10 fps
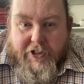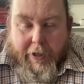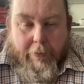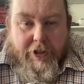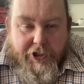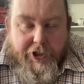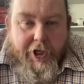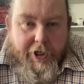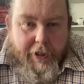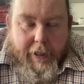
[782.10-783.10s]

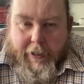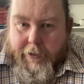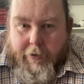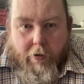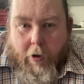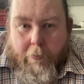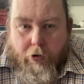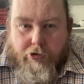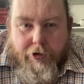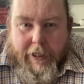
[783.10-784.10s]
there are
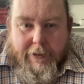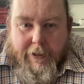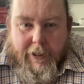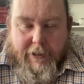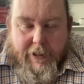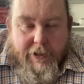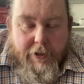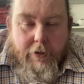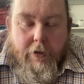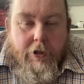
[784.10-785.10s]
portraits that exist
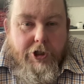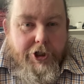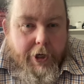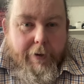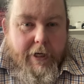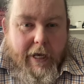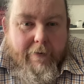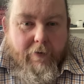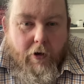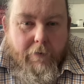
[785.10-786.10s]
showing
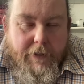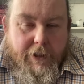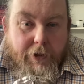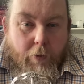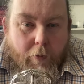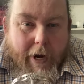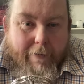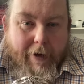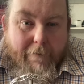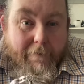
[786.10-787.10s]
naval officers
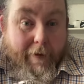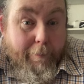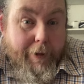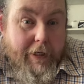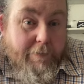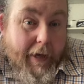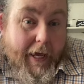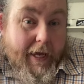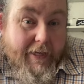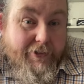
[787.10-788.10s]
wearing fabulous
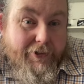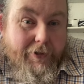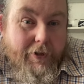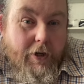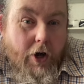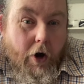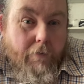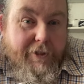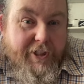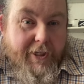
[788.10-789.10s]
pairs of
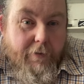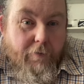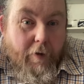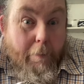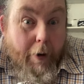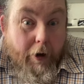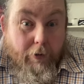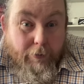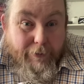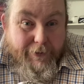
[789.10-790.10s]
silver
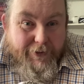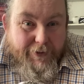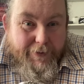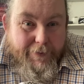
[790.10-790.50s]
buckles.